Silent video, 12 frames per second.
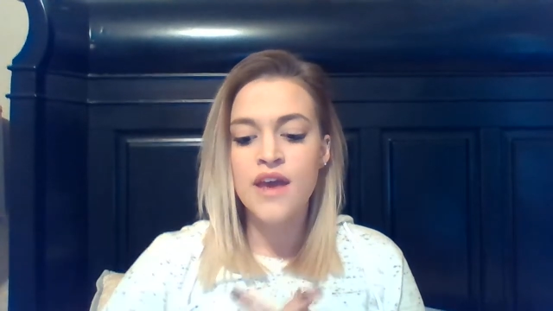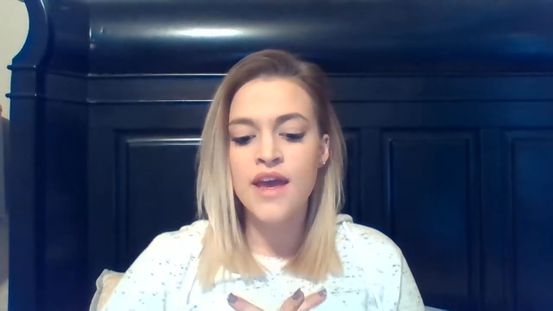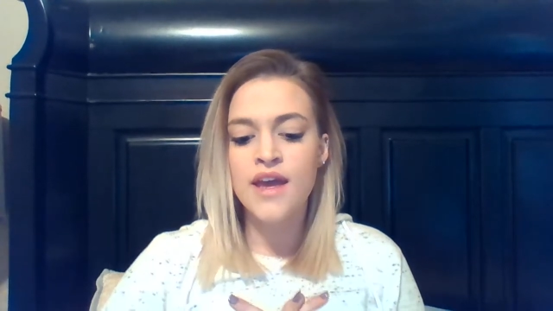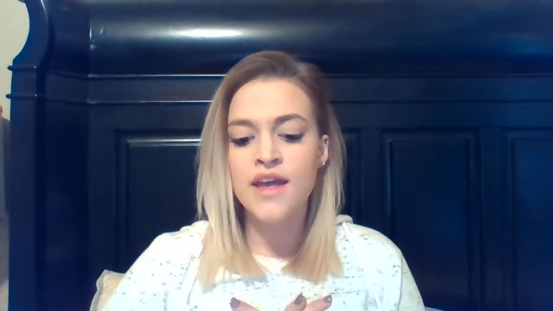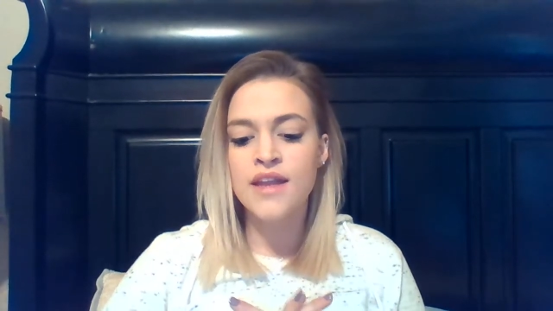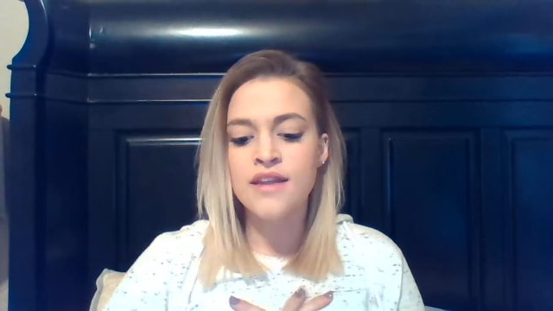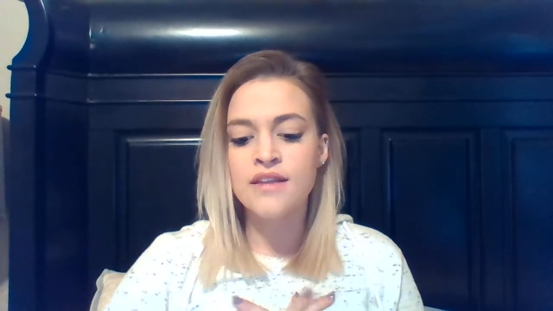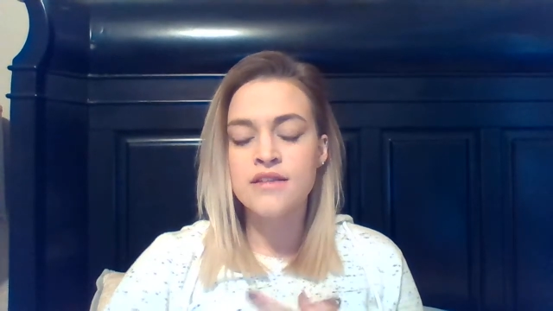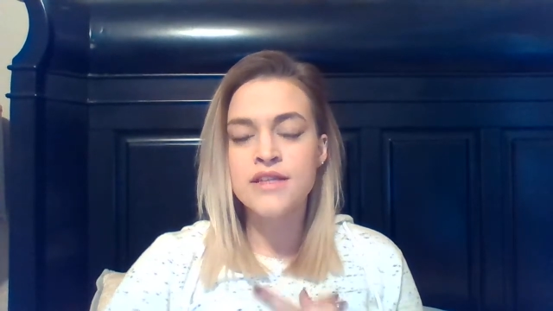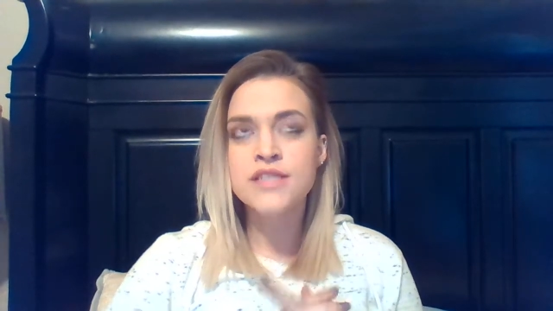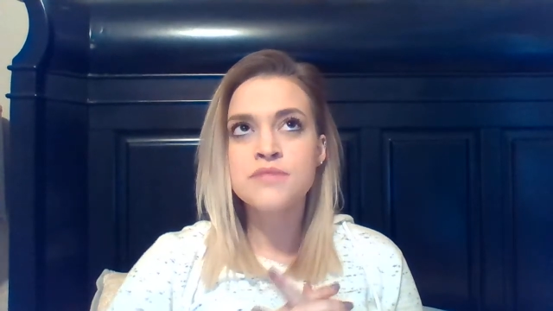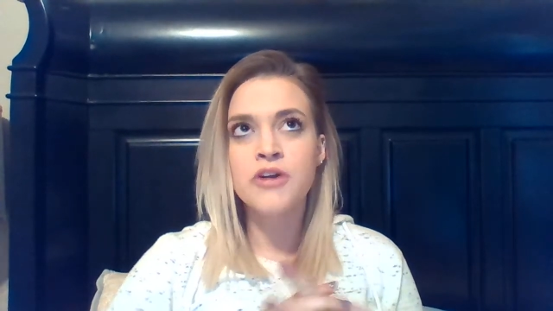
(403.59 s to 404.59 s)
and
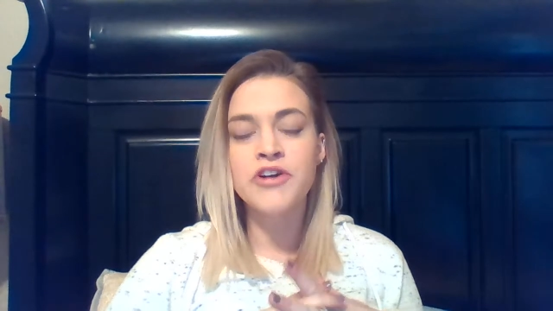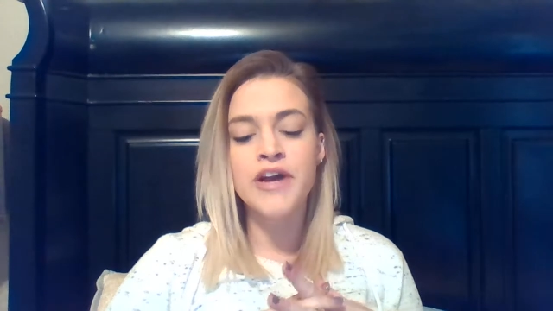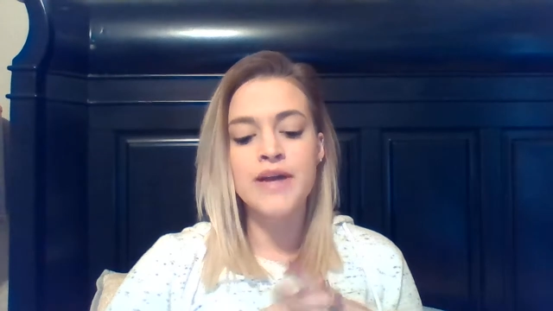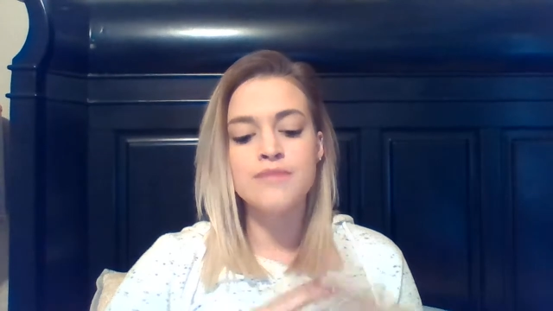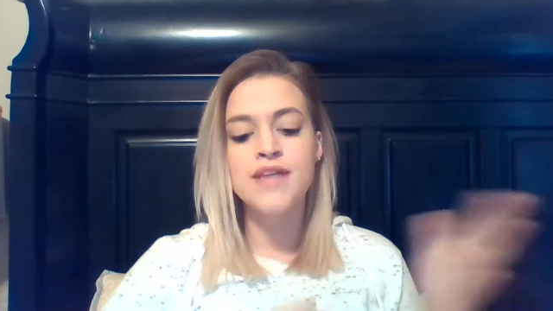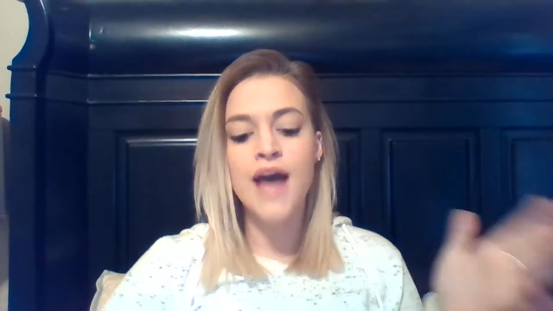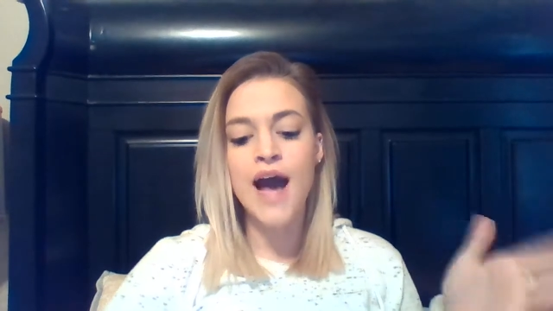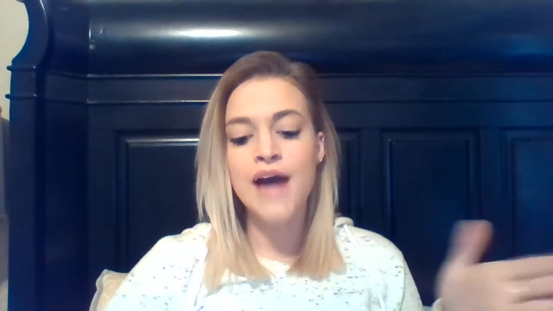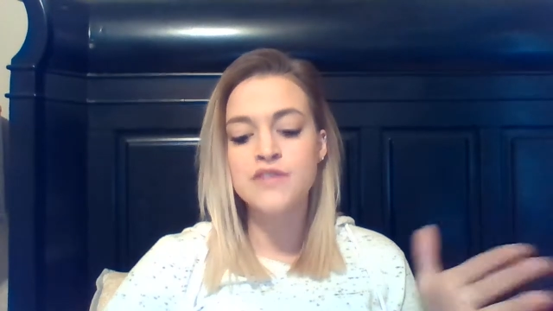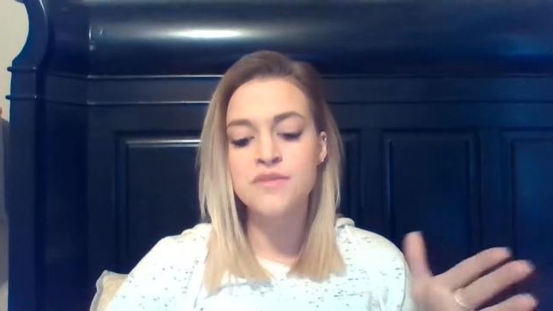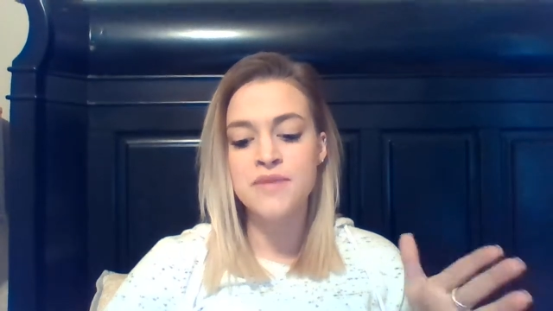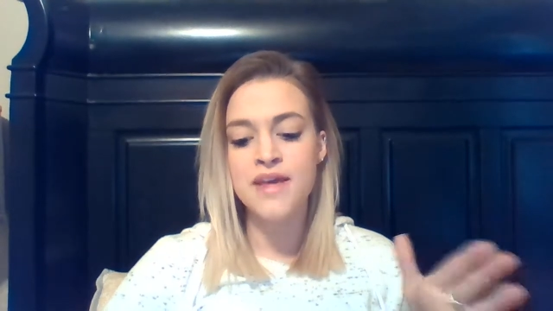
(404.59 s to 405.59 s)
these programs
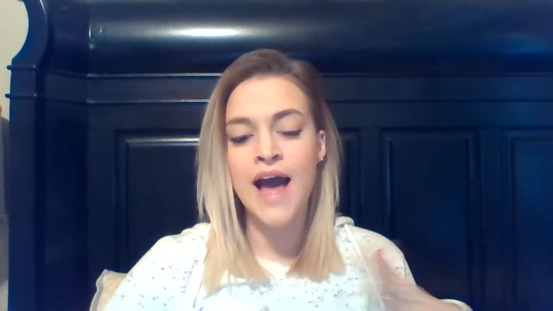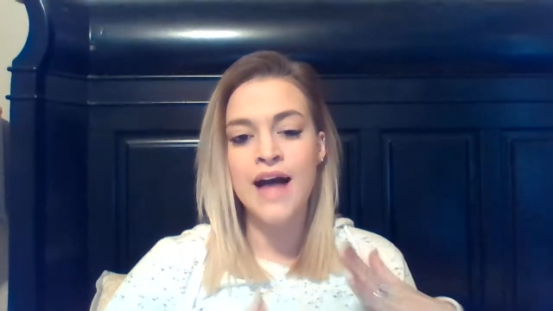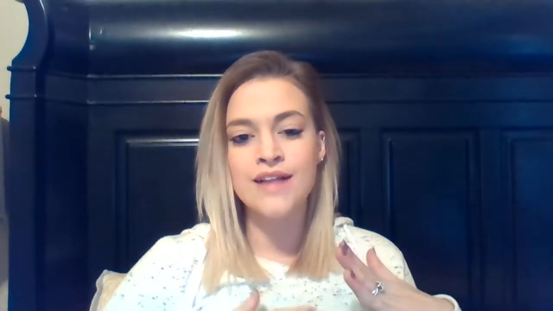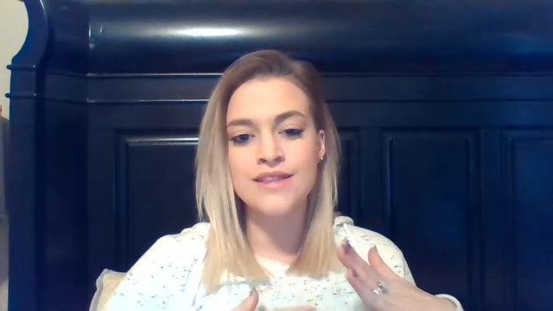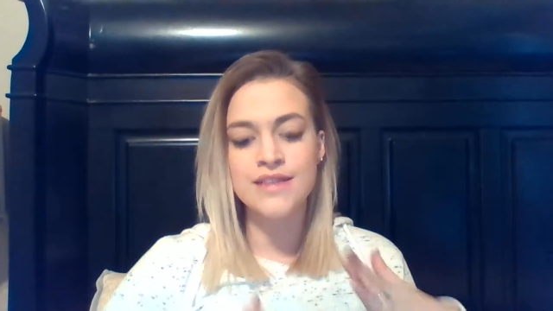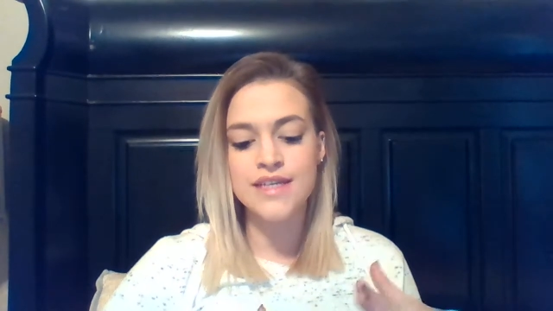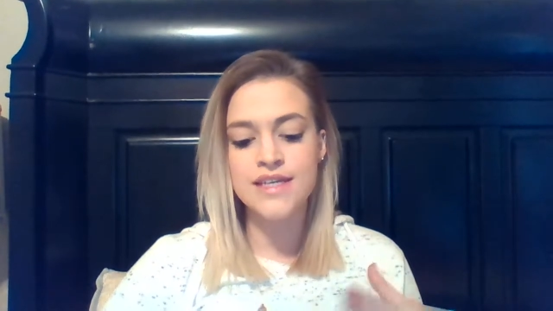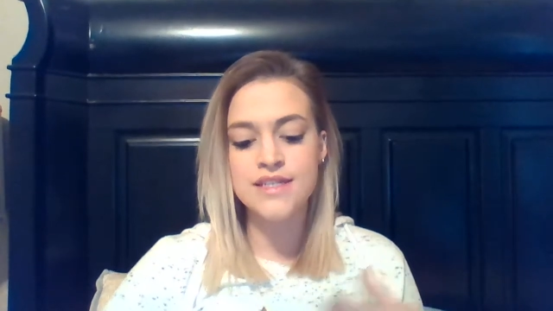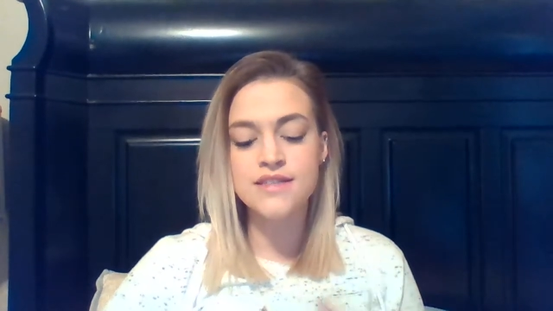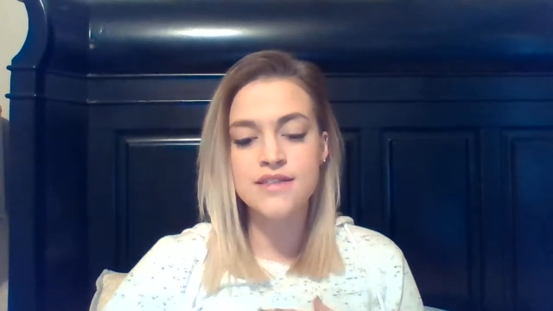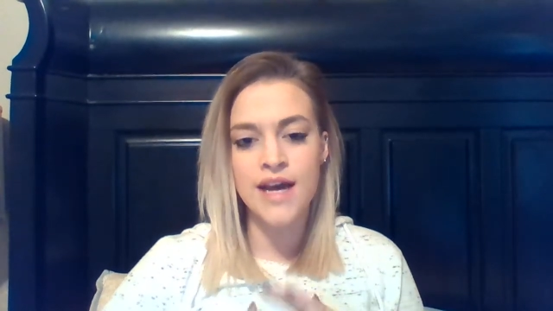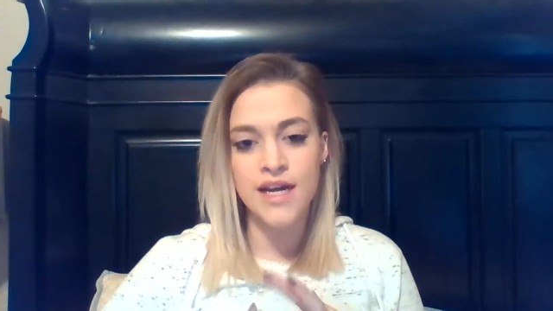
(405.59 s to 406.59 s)
have to be at least